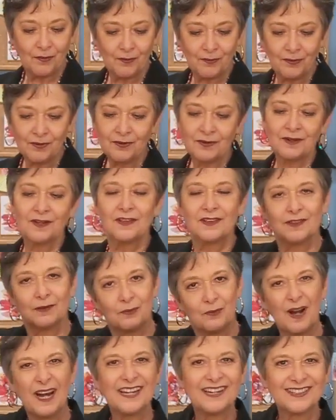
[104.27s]
or the
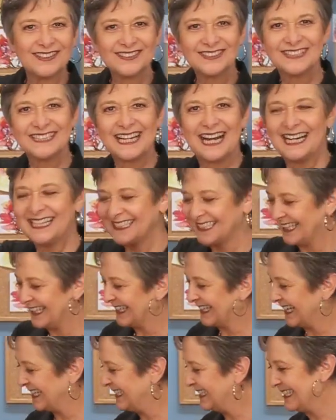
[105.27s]
regular size
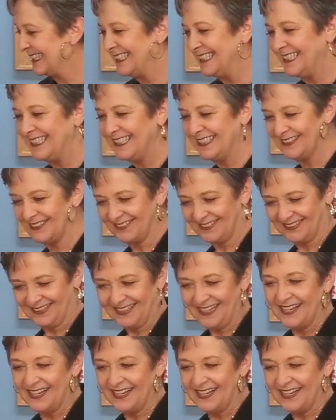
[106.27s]
like I did here.